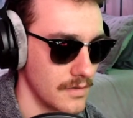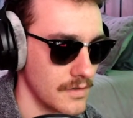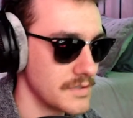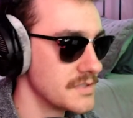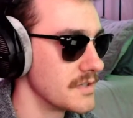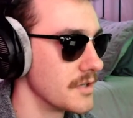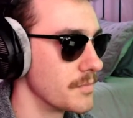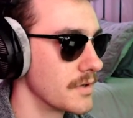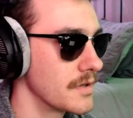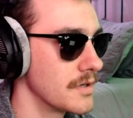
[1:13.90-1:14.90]
Gotta set
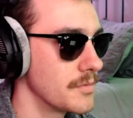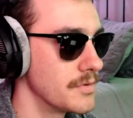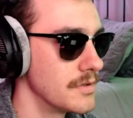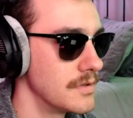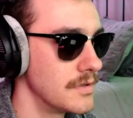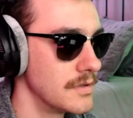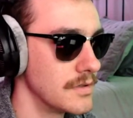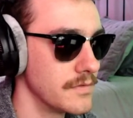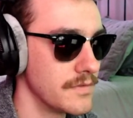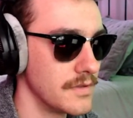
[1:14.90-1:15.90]
up a couple
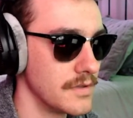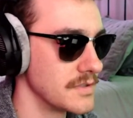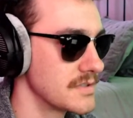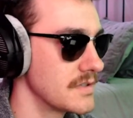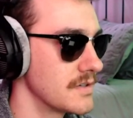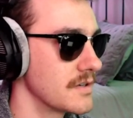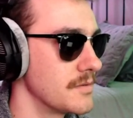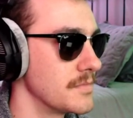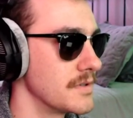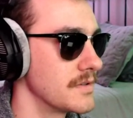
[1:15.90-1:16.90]
of things. Oh, come.